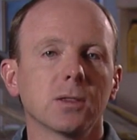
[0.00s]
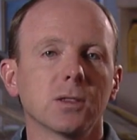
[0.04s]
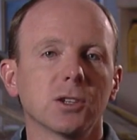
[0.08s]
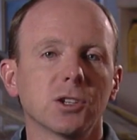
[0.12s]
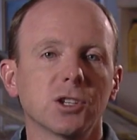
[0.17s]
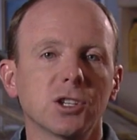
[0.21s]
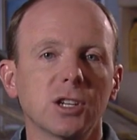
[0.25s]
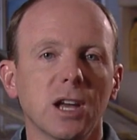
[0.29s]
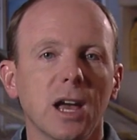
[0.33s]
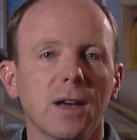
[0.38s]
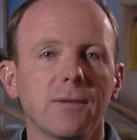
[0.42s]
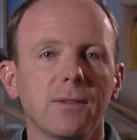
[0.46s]
The
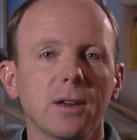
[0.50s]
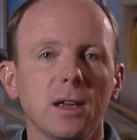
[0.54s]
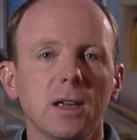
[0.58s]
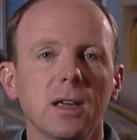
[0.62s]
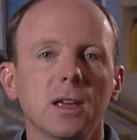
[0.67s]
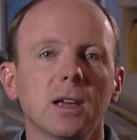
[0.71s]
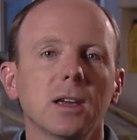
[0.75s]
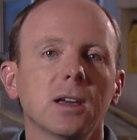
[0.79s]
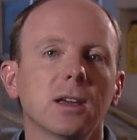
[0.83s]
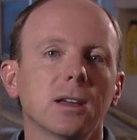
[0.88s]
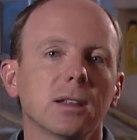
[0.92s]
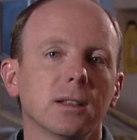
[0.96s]
Chevy
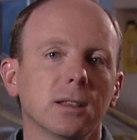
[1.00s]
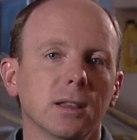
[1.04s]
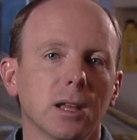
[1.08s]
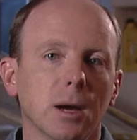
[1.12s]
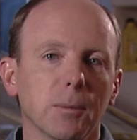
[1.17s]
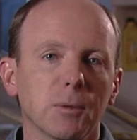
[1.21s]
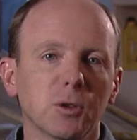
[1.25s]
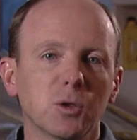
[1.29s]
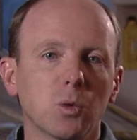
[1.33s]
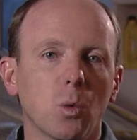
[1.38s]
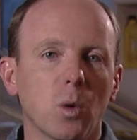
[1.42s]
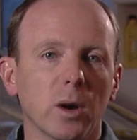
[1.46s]

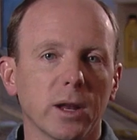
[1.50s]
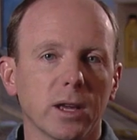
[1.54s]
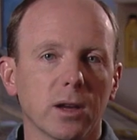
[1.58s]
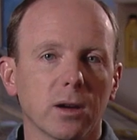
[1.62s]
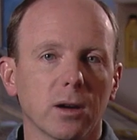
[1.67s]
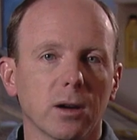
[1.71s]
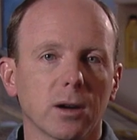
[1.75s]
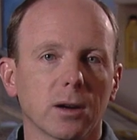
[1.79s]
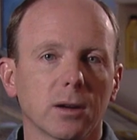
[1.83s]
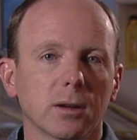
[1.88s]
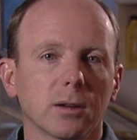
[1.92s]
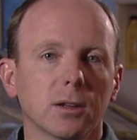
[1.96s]
number 20
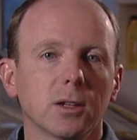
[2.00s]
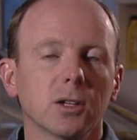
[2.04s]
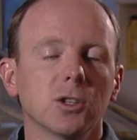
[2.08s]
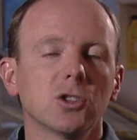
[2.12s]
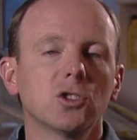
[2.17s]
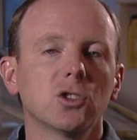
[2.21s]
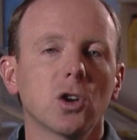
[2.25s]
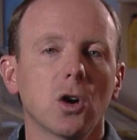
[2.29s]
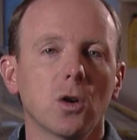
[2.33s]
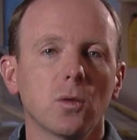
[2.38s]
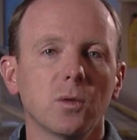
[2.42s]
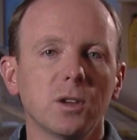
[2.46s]
car,
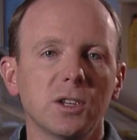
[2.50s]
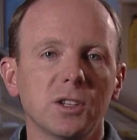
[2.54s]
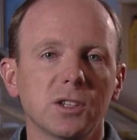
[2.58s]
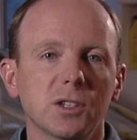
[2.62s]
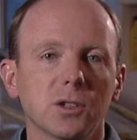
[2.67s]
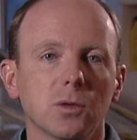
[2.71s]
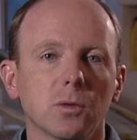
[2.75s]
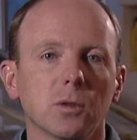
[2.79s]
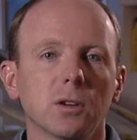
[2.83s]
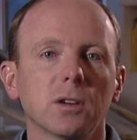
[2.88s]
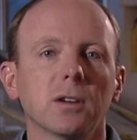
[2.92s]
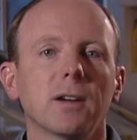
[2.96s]
Tony
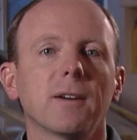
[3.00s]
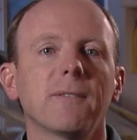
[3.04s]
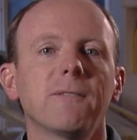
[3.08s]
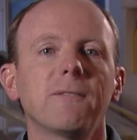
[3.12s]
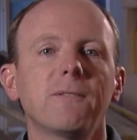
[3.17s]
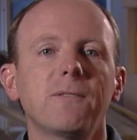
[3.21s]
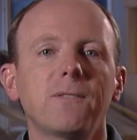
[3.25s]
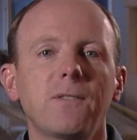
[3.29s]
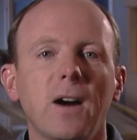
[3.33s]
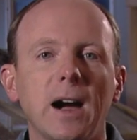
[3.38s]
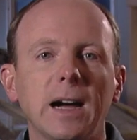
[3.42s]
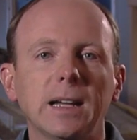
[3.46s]
Stewart,
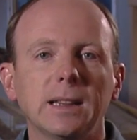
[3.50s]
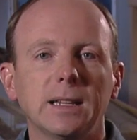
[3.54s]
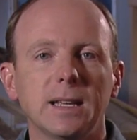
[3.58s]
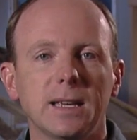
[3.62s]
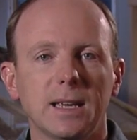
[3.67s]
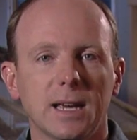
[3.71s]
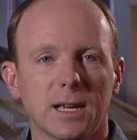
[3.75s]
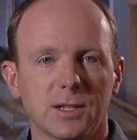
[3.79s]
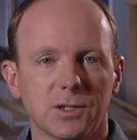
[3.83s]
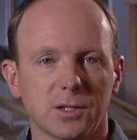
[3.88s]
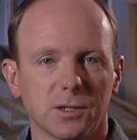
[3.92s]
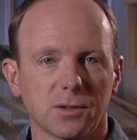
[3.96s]
finally
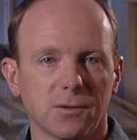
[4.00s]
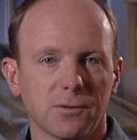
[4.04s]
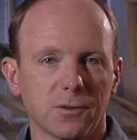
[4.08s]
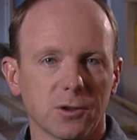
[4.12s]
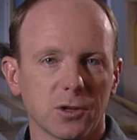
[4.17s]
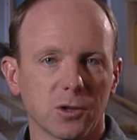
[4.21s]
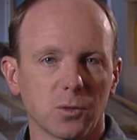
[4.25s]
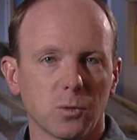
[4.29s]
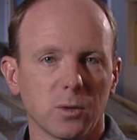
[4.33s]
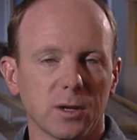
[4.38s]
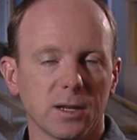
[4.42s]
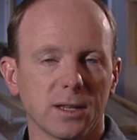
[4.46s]
gets his
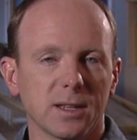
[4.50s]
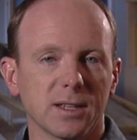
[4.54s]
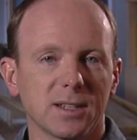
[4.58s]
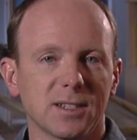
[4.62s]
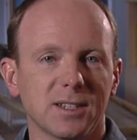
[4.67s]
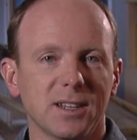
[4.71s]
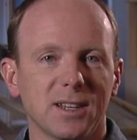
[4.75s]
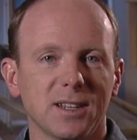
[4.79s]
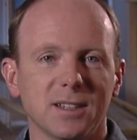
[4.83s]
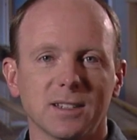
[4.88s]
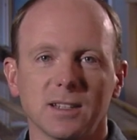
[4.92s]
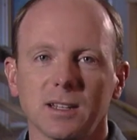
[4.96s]
first win of the
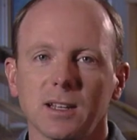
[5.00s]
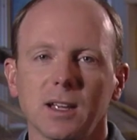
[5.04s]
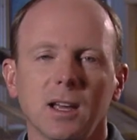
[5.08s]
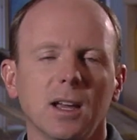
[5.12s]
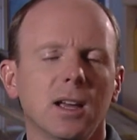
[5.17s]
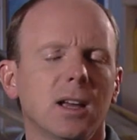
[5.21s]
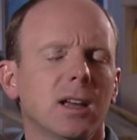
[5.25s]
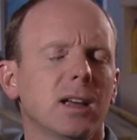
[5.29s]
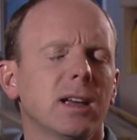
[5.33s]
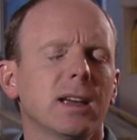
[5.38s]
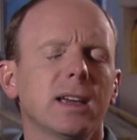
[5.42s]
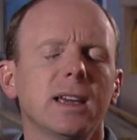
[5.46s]
season.
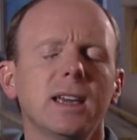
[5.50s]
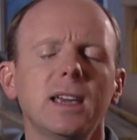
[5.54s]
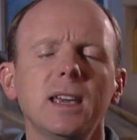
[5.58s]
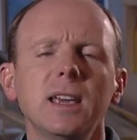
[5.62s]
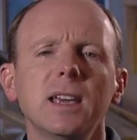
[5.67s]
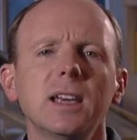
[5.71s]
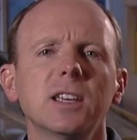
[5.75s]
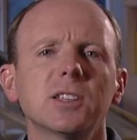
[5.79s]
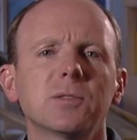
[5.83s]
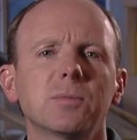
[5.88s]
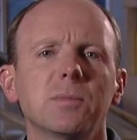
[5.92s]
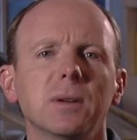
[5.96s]

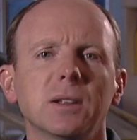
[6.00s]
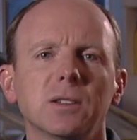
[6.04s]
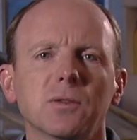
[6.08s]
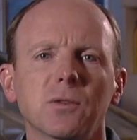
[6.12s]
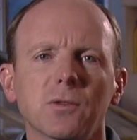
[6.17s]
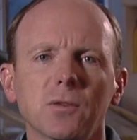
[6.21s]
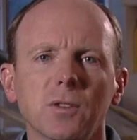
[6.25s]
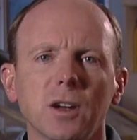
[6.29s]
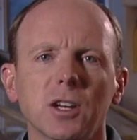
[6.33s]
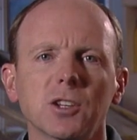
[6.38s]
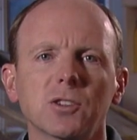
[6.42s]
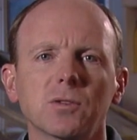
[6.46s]
He has been
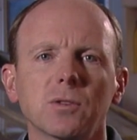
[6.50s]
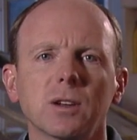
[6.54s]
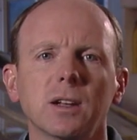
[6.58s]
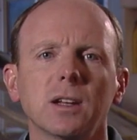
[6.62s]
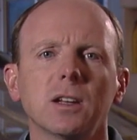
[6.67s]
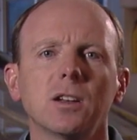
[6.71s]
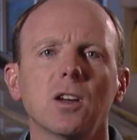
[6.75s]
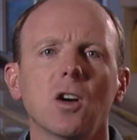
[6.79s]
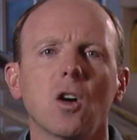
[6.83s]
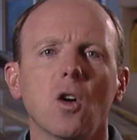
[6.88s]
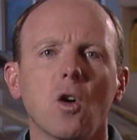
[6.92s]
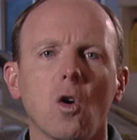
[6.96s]

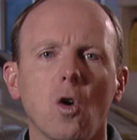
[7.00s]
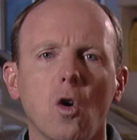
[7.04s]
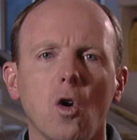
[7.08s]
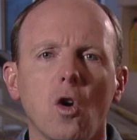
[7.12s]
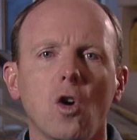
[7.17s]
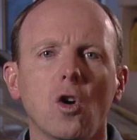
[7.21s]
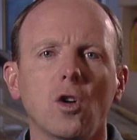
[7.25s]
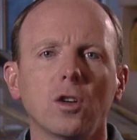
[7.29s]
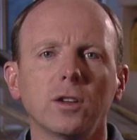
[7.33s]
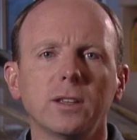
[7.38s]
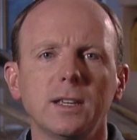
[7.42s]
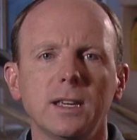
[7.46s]
frustrated
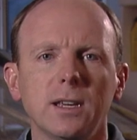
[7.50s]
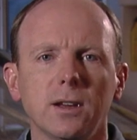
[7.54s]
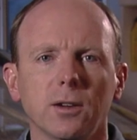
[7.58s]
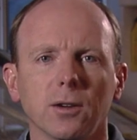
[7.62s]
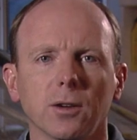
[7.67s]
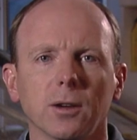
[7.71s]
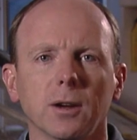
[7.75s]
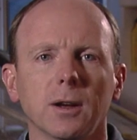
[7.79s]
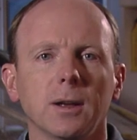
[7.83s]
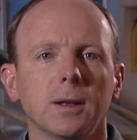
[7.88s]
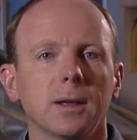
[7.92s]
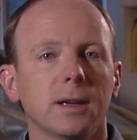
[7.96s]
all
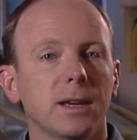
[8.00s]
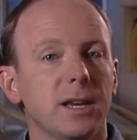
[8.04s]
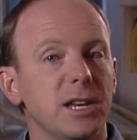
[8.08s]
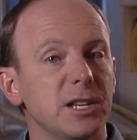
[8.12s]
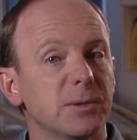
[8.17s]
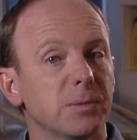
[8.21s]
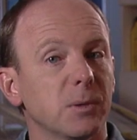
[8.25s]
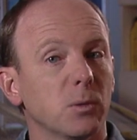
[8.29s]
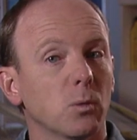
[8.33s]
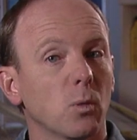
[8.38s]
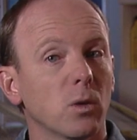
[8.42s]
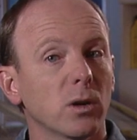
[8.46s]
year.
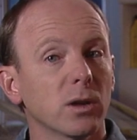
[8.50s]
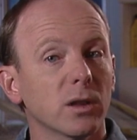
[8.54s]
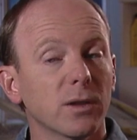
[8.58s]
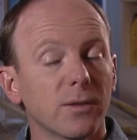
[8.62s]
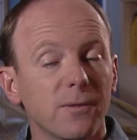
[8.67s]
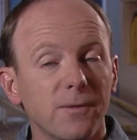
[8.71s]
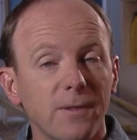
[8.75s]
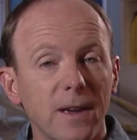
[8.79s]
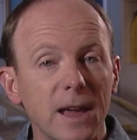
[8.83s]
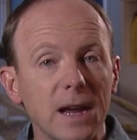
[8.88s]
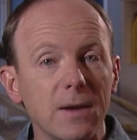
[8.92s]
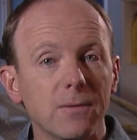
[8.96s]
He's been one of the
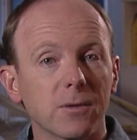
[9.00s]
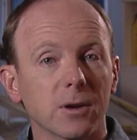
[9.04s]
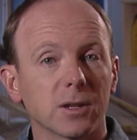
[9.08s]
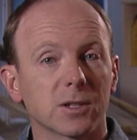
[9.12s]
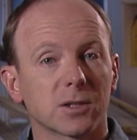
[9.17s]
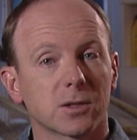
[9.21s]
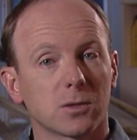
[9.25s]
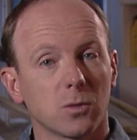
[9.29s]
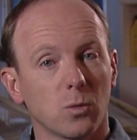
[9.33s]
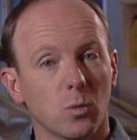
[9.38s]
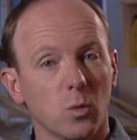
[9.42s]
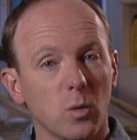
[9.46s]

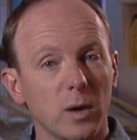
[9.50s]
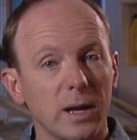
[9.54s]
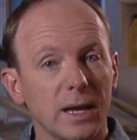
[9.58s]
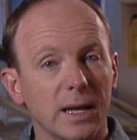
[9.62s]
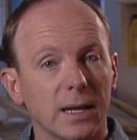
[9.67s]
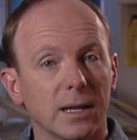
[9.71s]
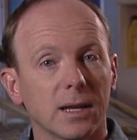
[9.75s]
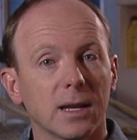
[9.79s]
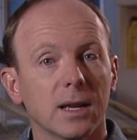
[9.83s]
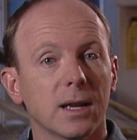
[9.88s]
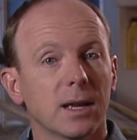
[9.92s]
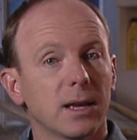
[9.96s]
favorites to
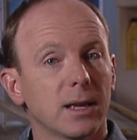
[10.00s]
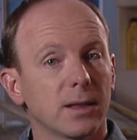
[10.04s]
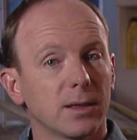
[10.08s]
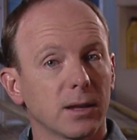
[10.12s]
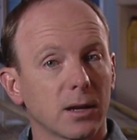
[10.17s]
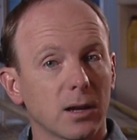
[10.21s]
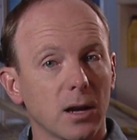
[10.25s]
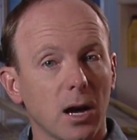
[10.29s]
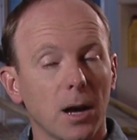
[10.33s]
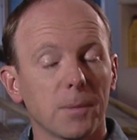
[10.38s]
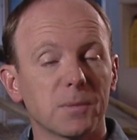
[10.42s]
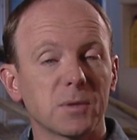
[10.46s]
win
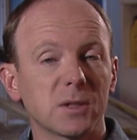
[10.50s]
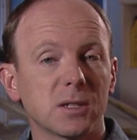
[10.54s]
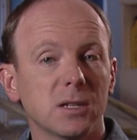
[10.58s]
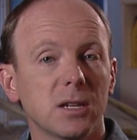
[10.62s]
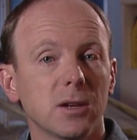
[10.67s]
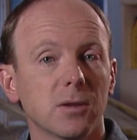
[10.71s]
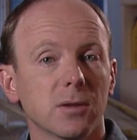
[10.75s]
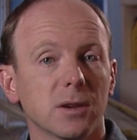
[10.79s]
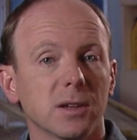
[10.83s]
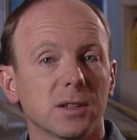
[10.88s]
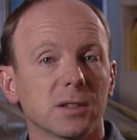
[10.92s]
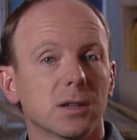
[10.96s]
the Cup
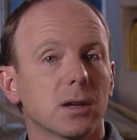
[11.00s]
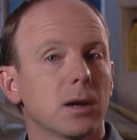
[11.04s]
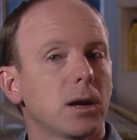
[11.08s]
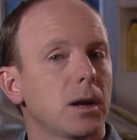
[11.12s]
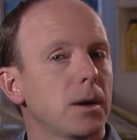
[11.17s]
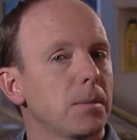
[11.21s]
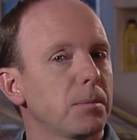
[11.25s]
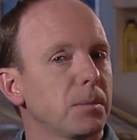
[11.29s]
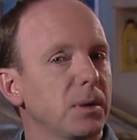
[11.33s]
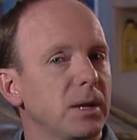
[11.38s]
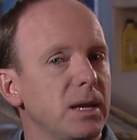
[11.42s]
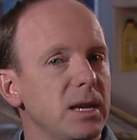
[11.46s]
Series,
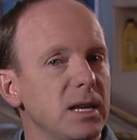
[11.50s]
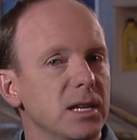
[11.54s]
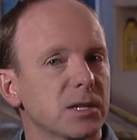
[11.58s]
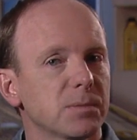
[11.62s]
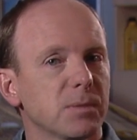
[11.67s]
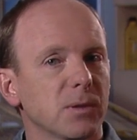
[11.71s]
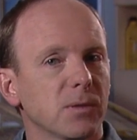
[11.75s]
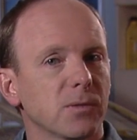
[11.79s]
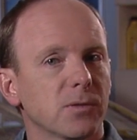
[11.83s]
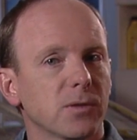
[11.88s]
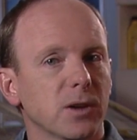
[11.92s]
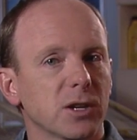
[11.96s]
but he
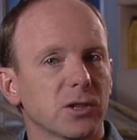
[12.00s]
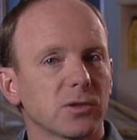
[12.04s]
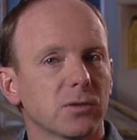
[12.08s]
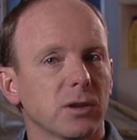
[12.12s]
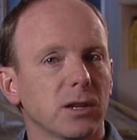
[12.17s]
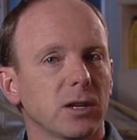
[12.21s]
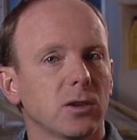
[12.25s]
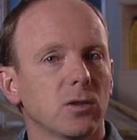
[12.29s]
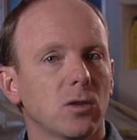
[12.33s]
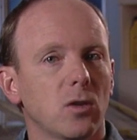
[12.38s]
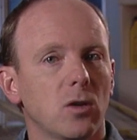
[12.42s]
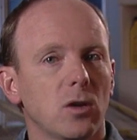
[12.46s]
has been
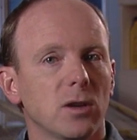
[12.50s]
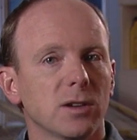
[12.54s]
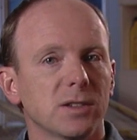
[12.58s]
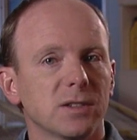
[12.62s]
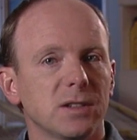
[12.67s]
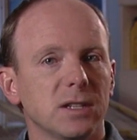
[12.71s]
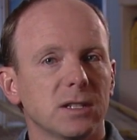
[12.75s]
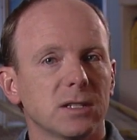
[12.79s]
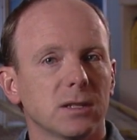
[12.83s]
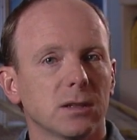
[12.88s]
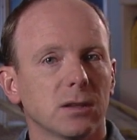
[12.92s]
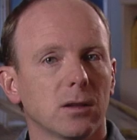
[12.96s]
frustrated all
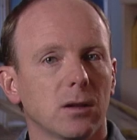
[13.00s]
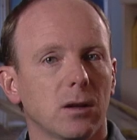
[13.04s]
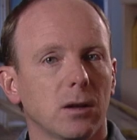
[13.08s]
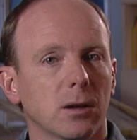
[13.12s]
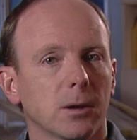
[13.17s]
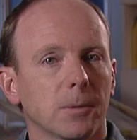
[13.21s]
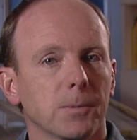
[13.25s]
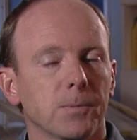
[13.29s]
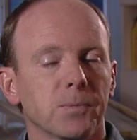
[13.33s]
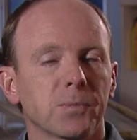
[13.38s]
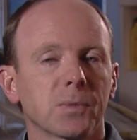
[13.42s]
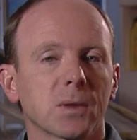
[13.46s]
season
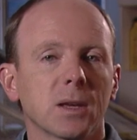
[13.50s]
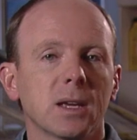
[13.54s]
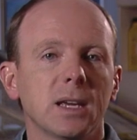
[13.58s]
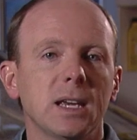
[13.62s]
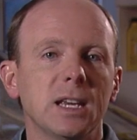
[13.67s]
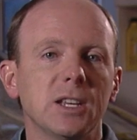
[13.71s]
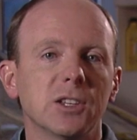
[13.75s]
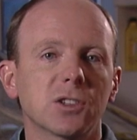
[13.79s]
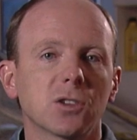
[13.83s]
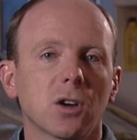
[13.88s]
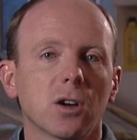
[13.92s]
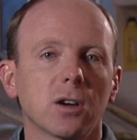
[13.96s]
long.
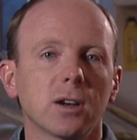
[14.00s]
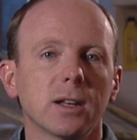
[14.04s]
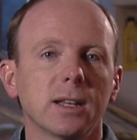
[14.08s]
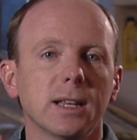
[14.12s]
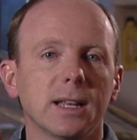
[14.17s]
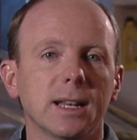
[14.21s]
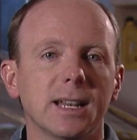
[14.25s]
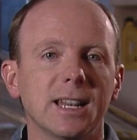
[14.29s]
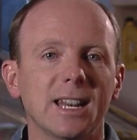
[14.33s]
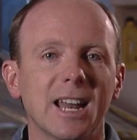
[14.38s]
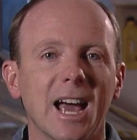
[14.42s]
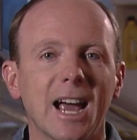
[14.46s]
He started
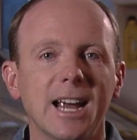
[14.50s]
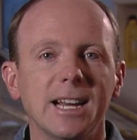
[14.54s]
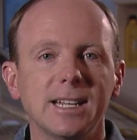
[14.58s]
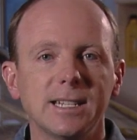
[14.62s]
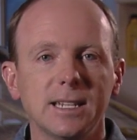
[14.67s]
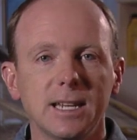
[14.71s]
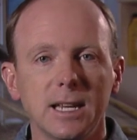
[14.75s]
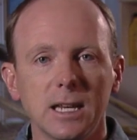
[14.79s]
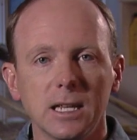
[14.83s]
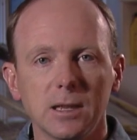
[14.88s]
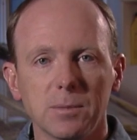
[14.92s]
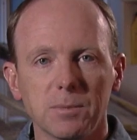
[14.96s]
in
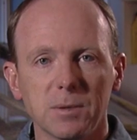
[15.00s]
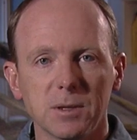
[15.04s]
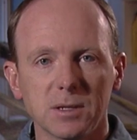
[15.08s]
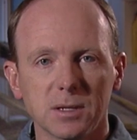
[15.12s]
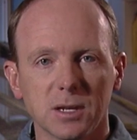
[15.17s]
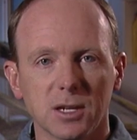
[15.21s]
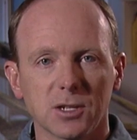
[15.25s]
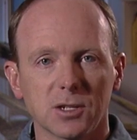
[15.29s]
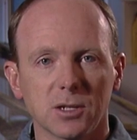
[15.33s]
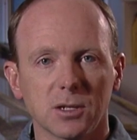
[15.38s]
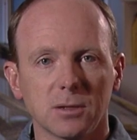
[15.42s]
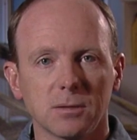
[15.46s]
19th
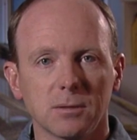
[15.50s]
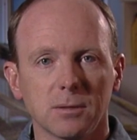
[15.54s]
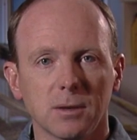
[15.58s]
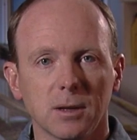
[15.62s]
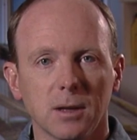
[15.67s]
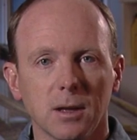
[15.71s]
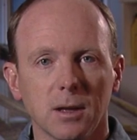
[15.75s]
position.